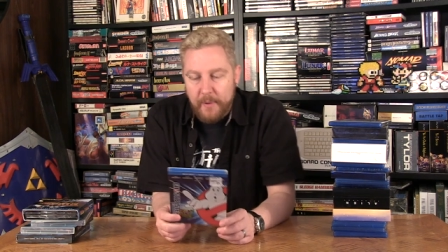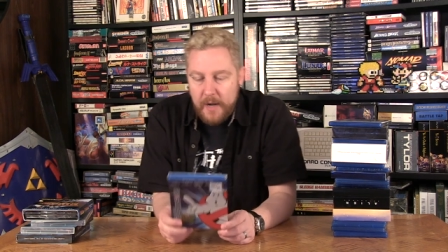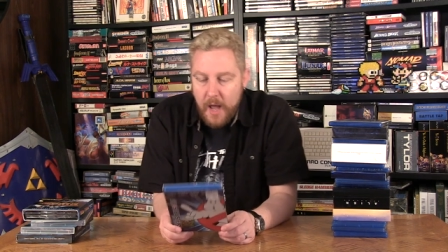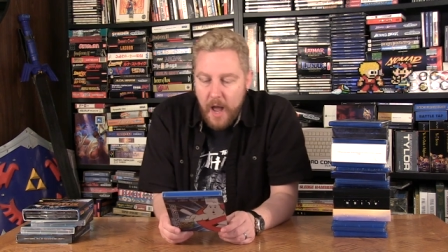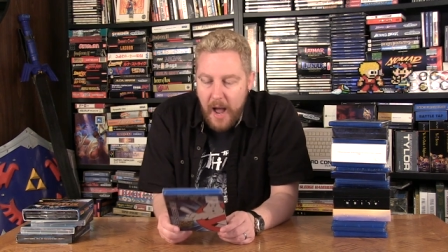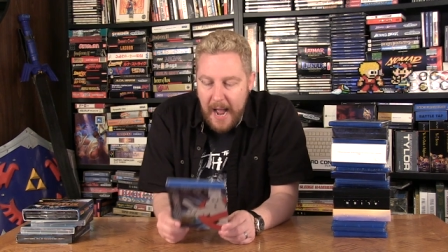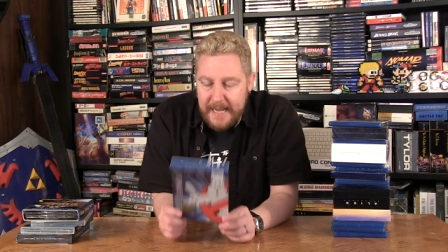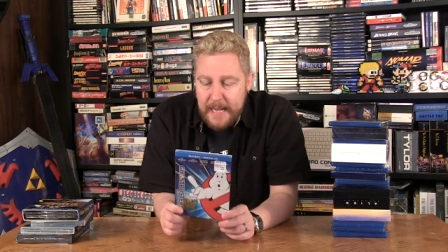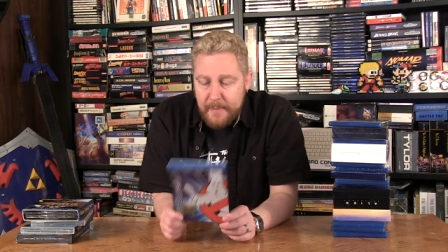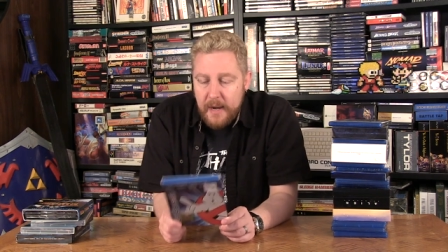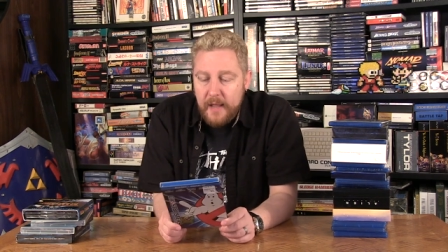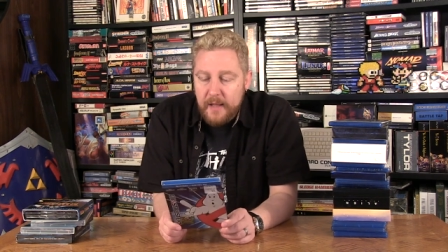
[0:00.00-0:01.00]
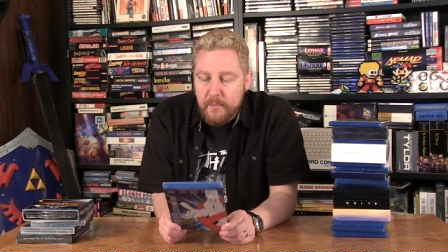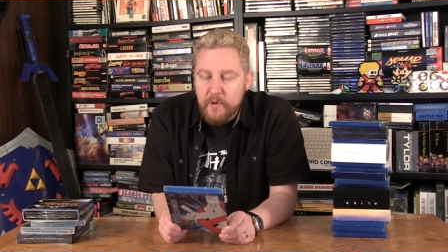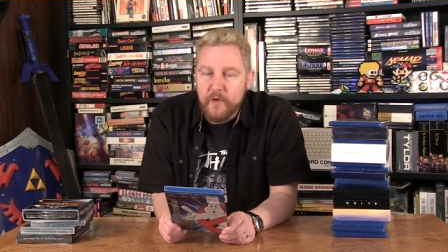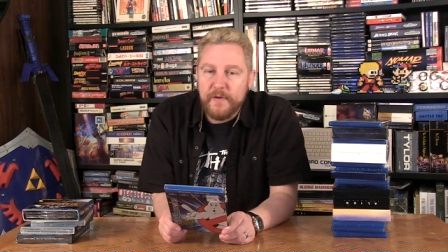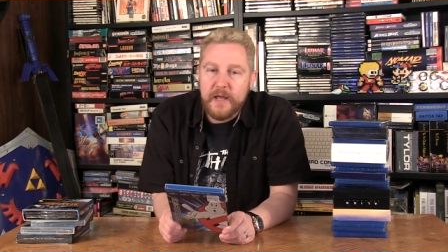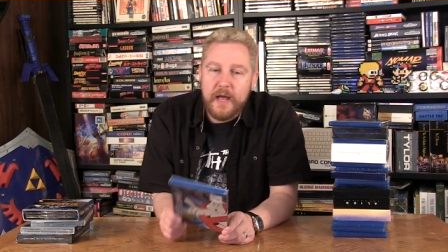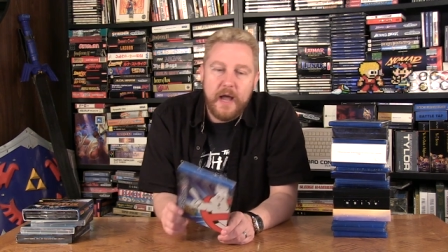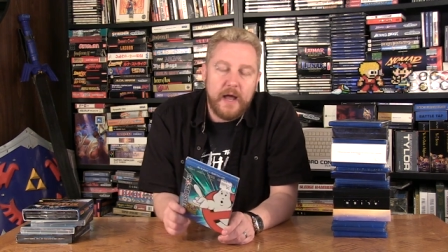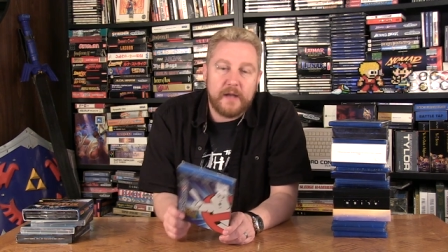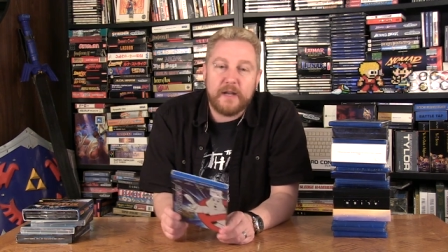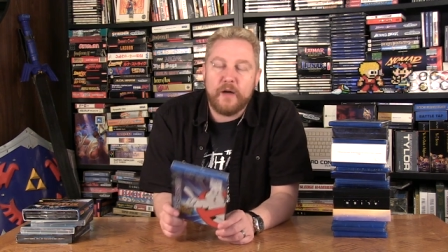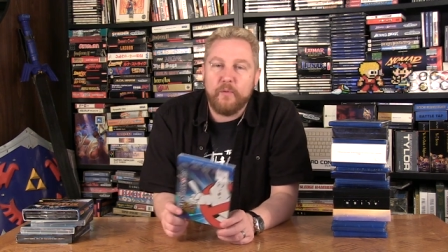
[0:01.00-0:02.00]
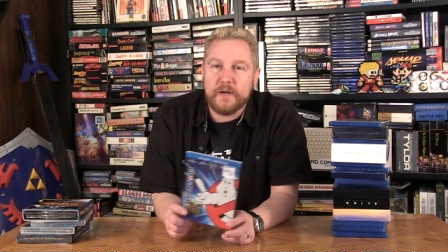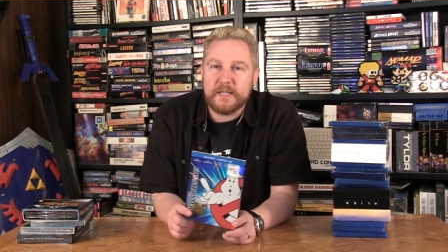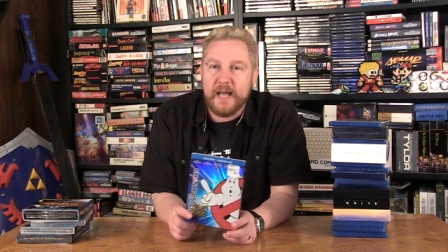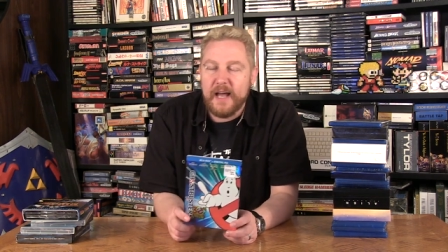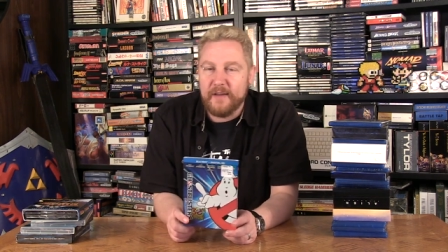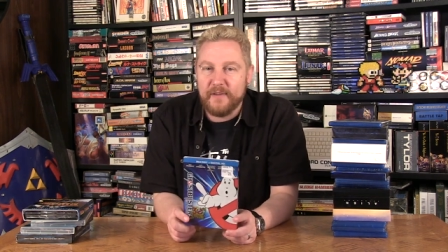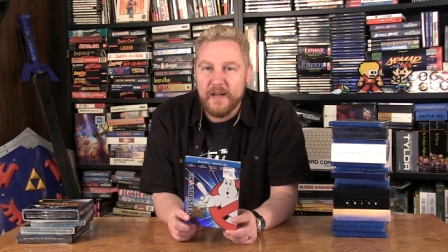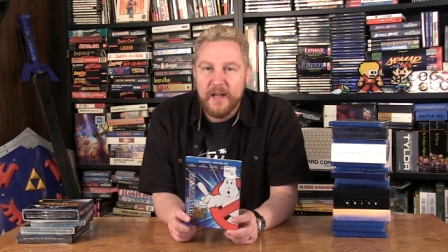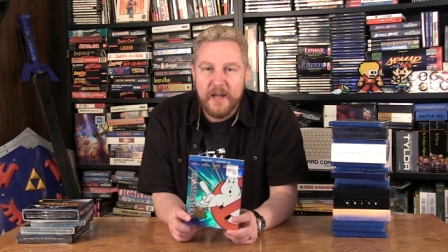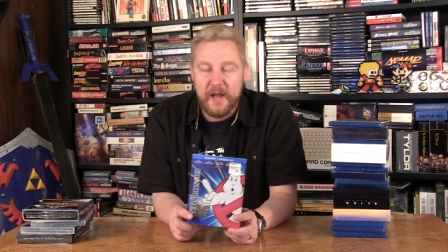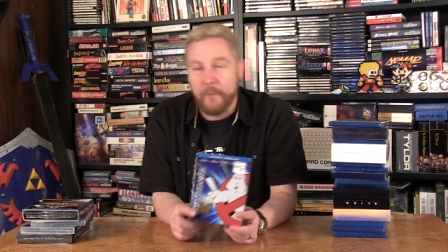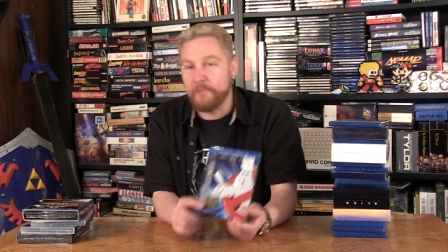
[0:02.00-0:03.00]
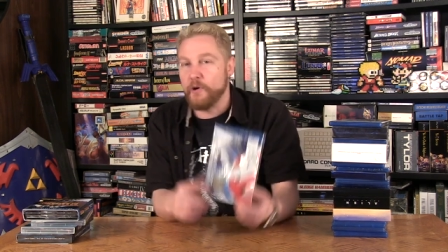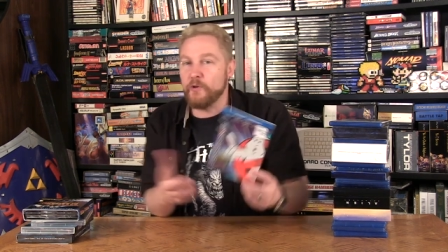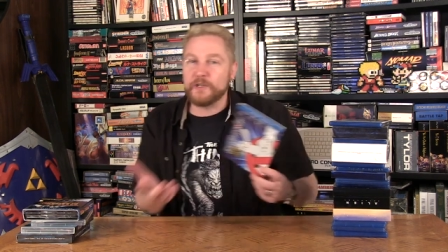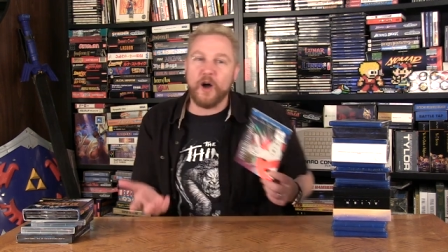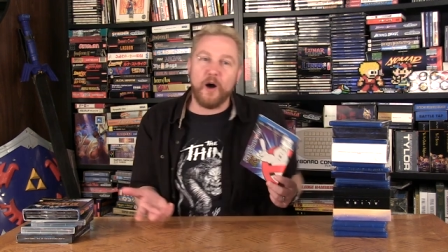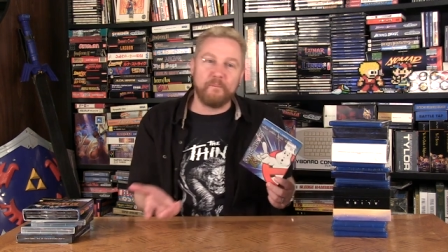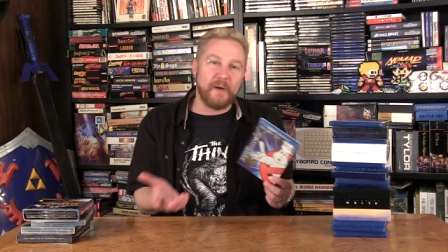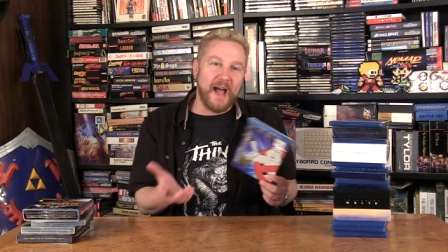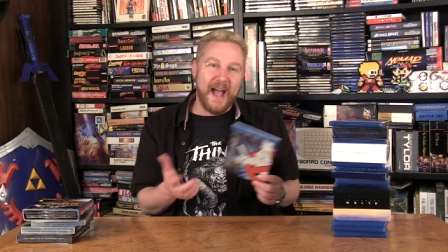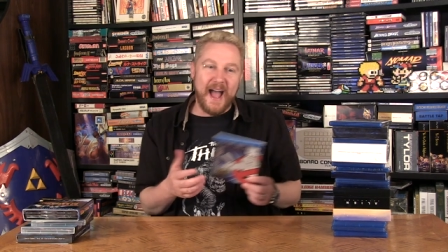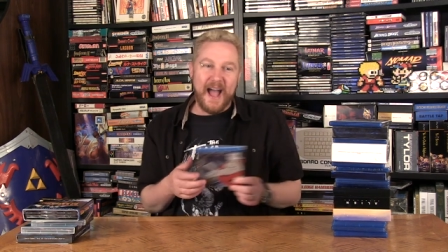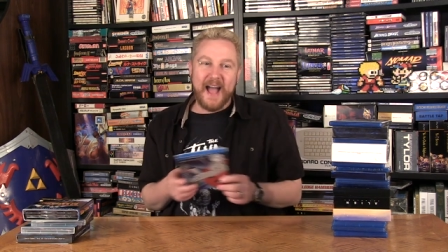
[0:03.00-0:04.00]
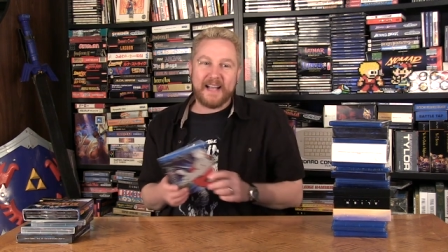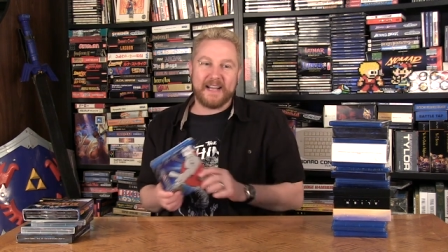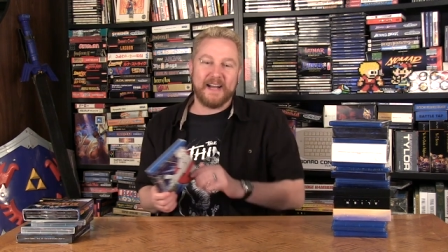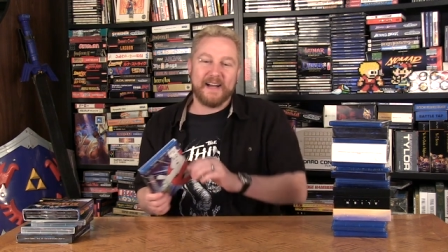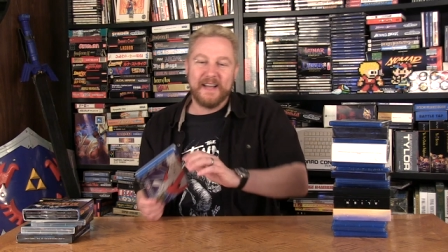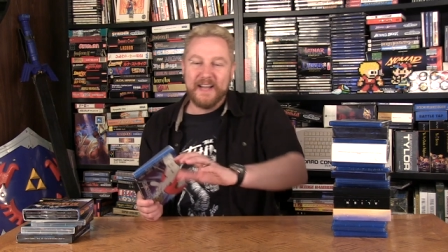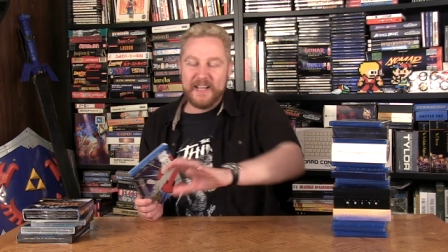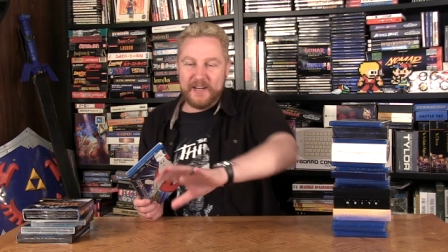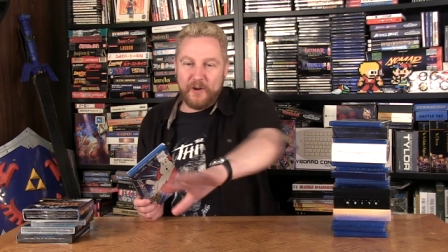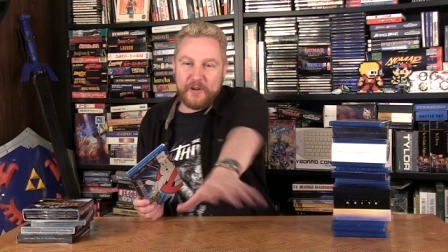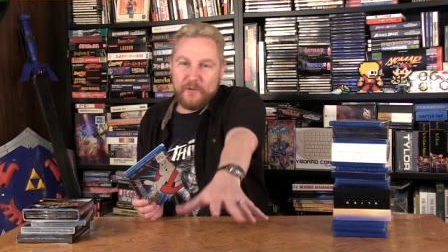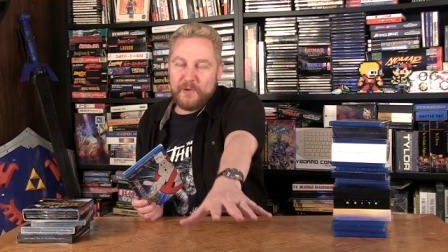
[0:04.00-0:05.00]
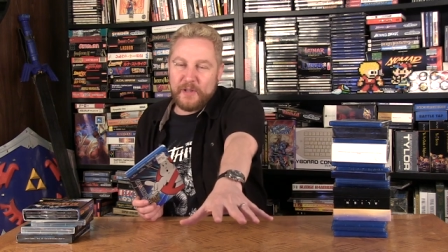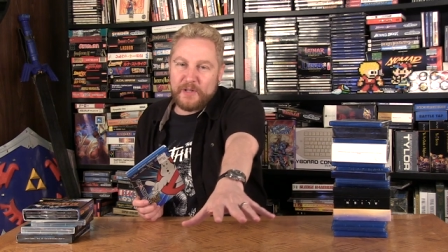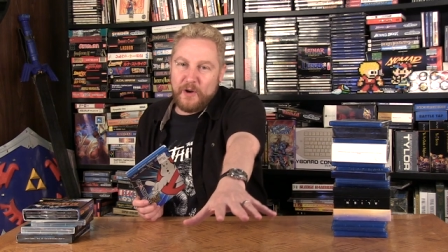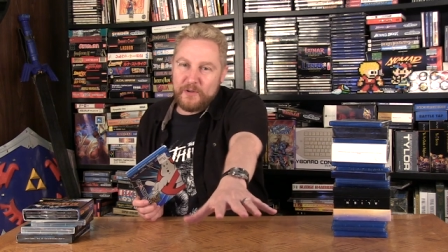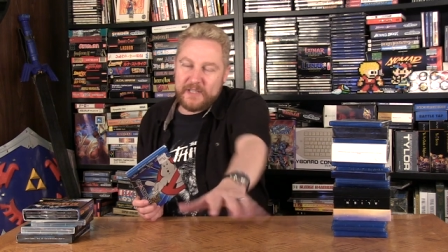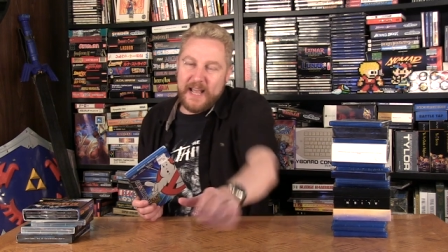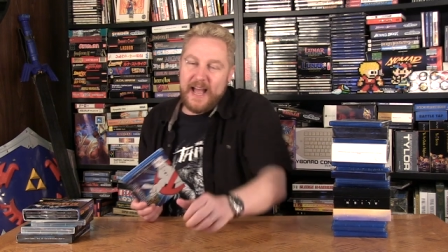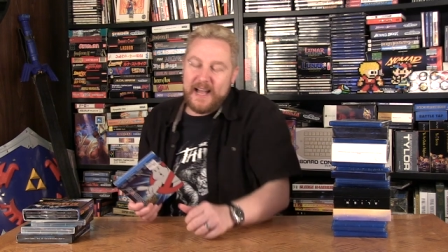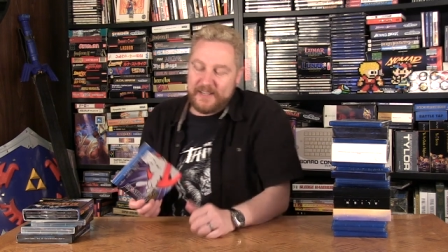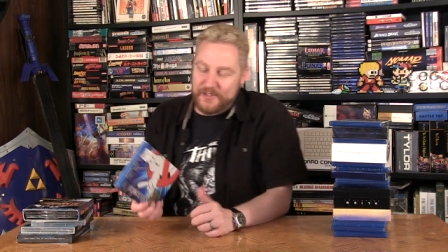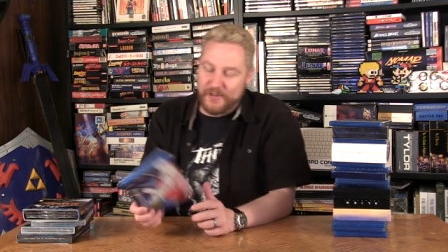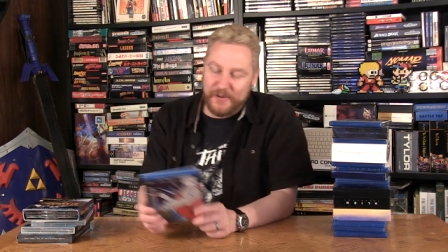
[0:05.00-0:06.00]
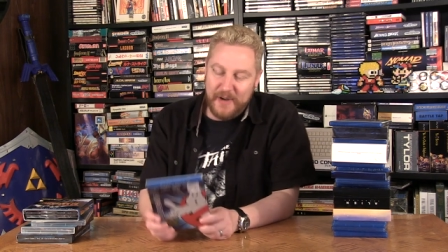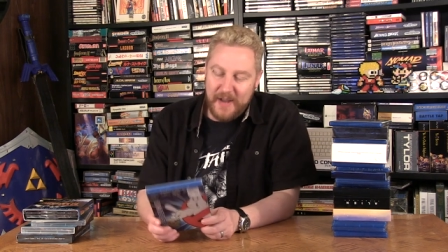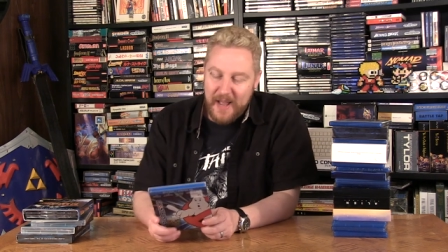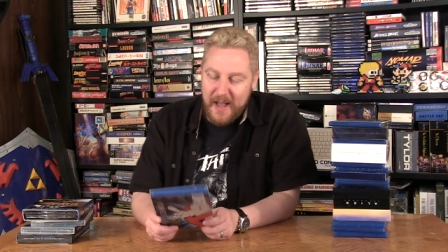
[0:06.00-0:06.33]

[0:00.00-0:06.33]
But I came out of that movie uh, and I wanted to have you know, a proton pack, uh, you know, one of the ghost catcher